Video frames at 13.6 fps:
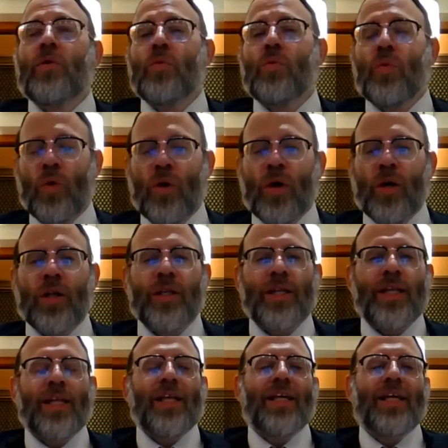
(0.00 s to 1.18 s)
wall
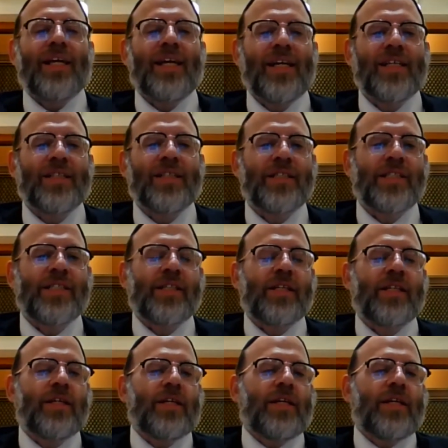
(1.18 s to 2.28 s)
is,